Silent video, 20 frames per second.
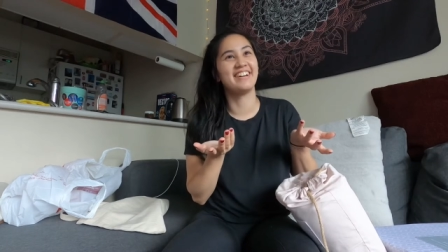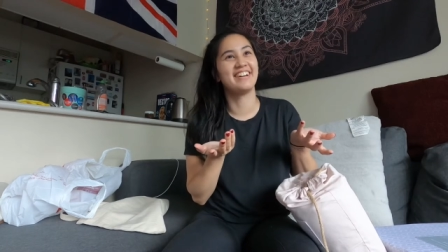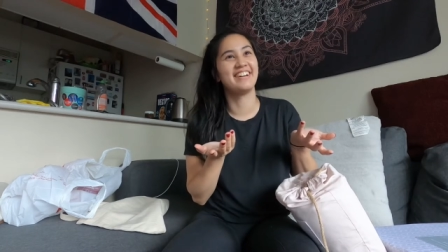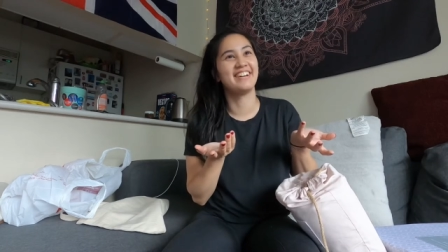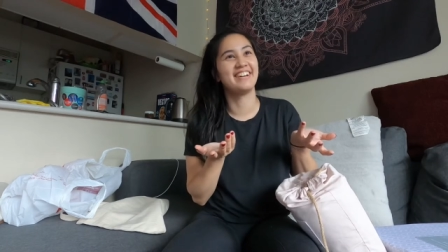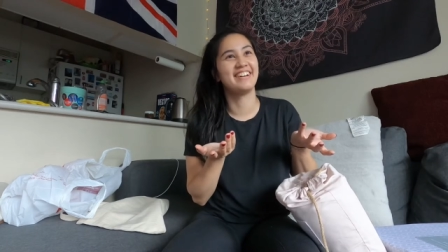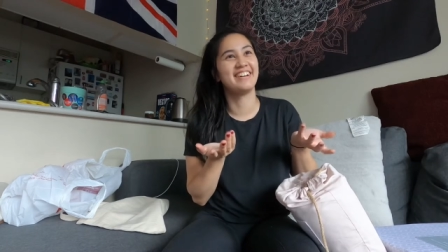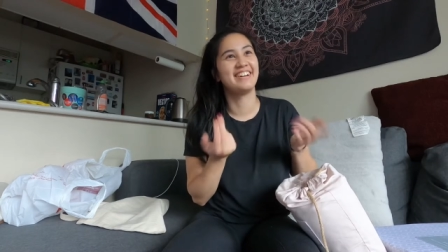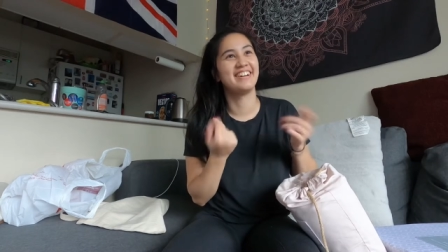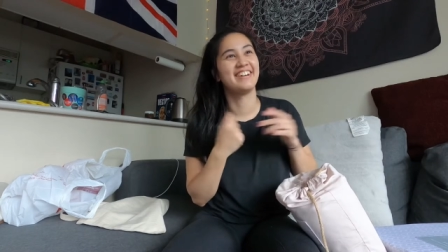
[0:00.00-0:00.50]

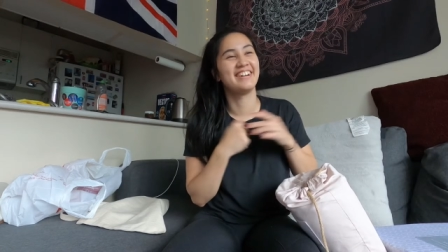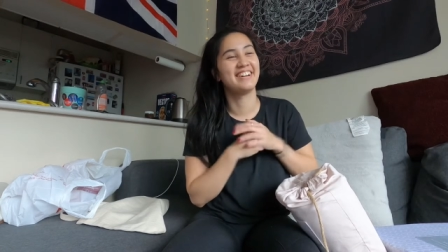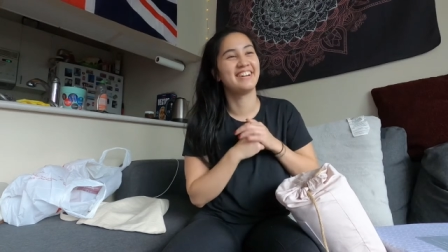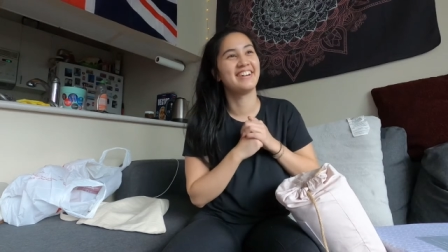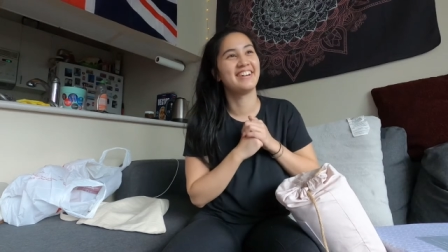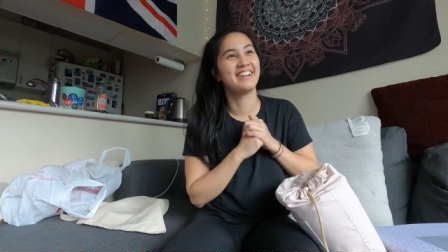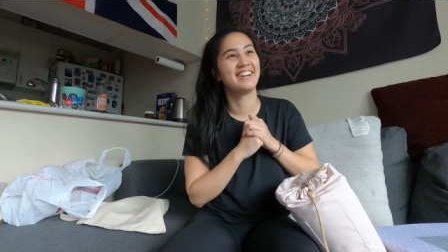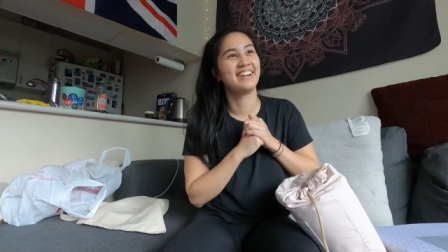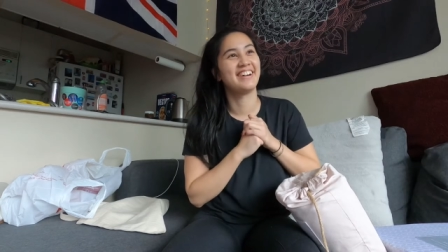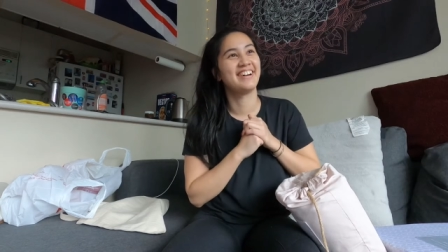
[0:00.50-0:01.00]
And
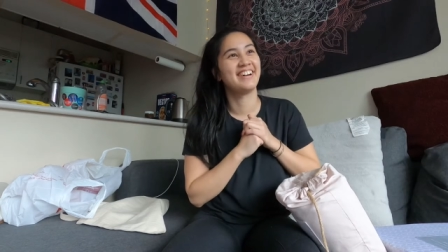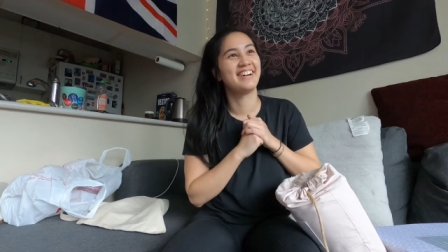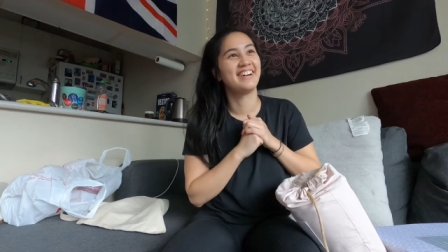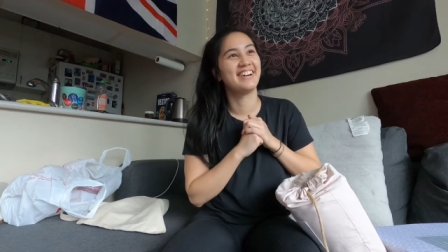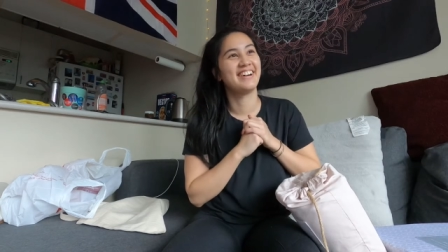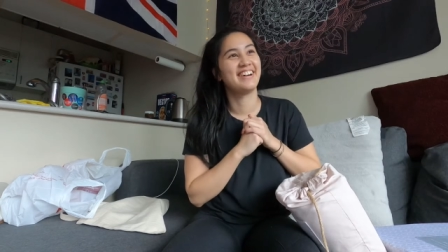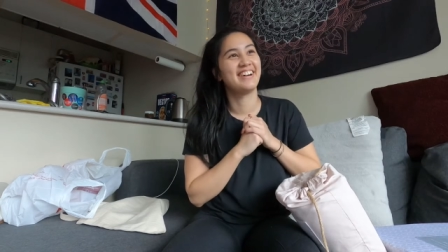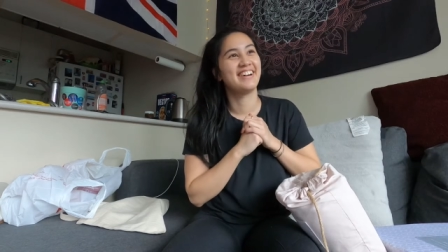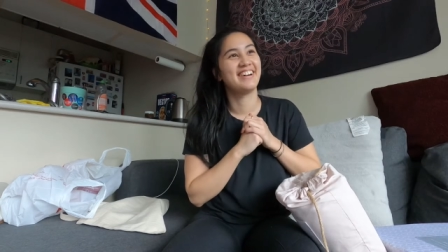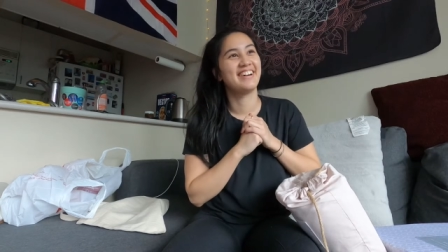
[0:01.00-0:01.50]
you go
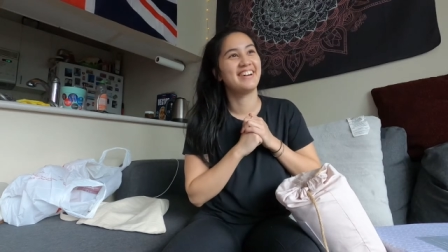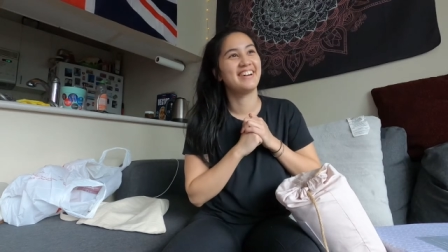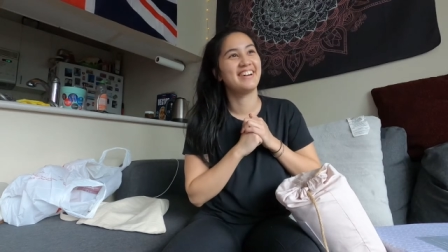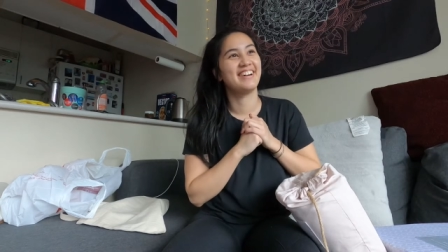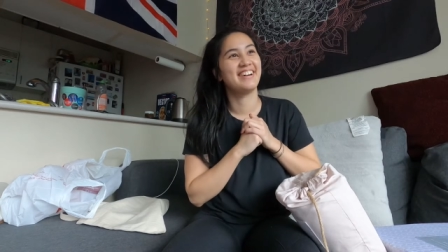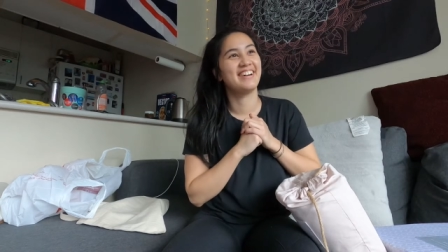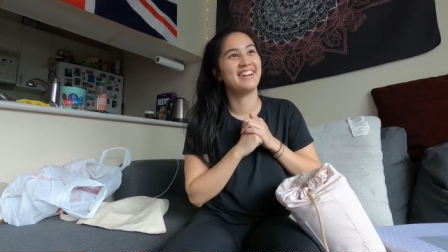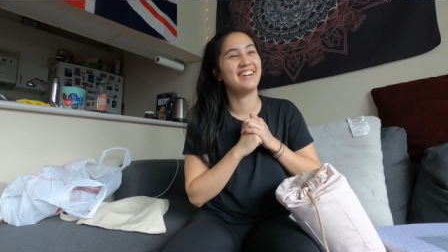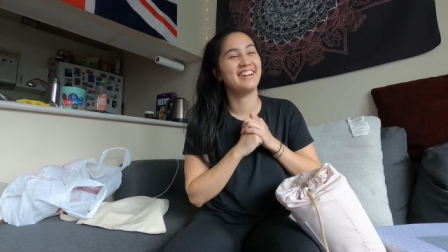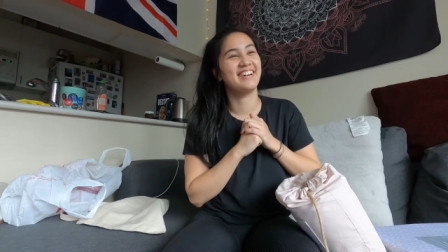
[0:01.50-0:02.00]
underneath
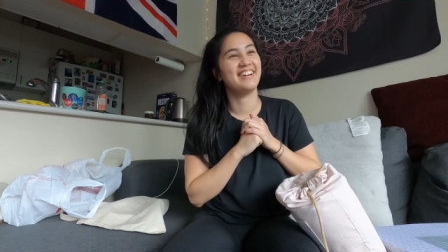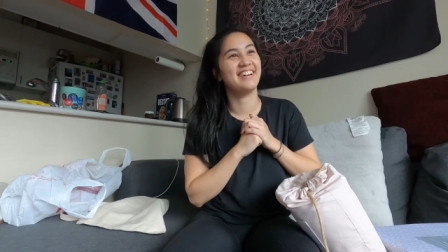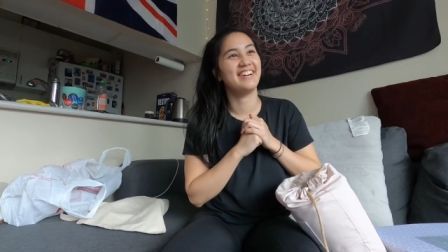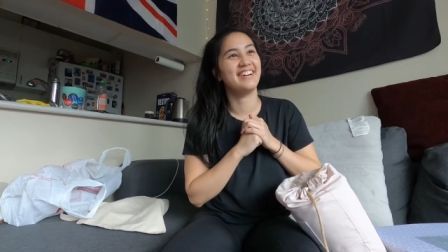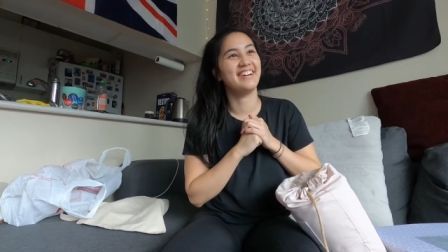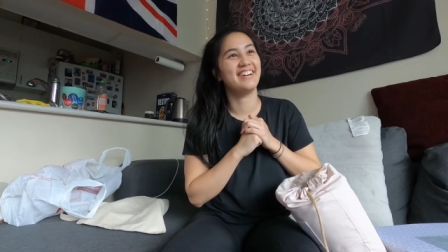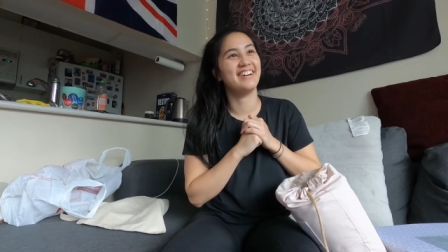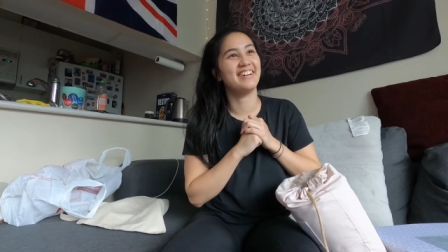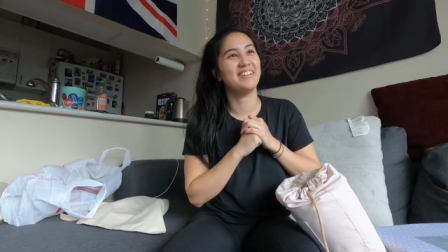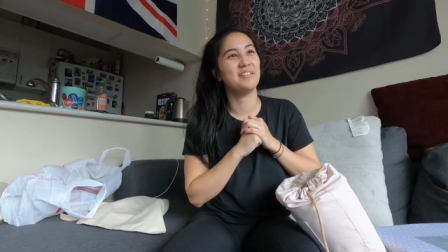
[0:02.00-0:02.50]
it, I
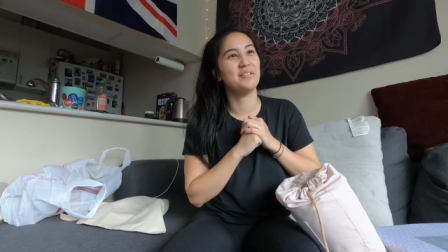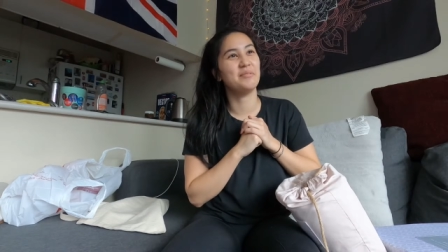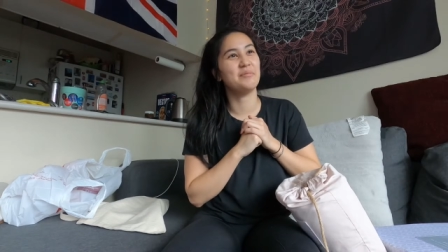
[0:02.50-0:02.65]
guess.